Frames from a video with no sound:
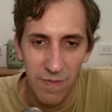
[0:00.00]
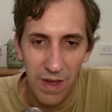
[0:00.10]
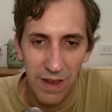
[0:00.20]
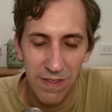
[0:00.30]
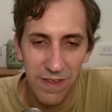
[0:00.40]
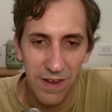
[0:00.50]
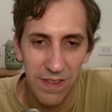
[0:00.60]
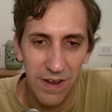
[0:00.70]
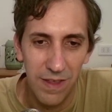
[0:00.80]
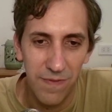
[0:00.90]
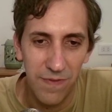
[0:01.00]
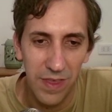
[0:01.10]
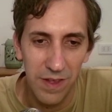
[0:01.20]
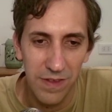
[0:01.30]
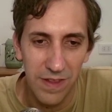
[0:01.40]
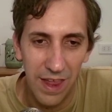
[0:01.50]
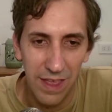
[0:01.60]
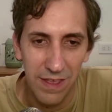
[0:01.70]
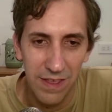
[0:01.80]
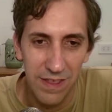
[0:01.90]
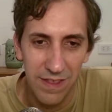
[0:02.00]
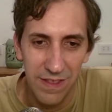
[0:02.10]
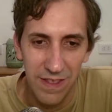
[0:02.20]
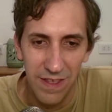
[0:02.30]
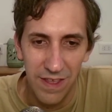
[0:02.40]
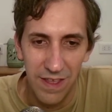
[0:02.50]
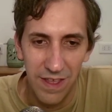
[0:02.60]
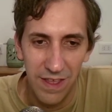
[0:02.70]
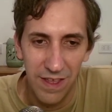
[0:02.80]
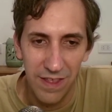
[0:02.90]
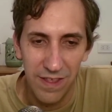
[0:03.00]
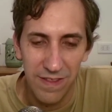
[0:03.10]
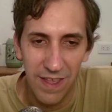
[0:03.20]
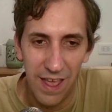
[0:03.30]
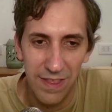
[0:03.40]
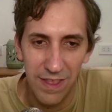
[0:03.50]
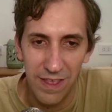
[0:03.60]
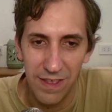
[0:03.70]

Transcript: it certainly feels like the Scandi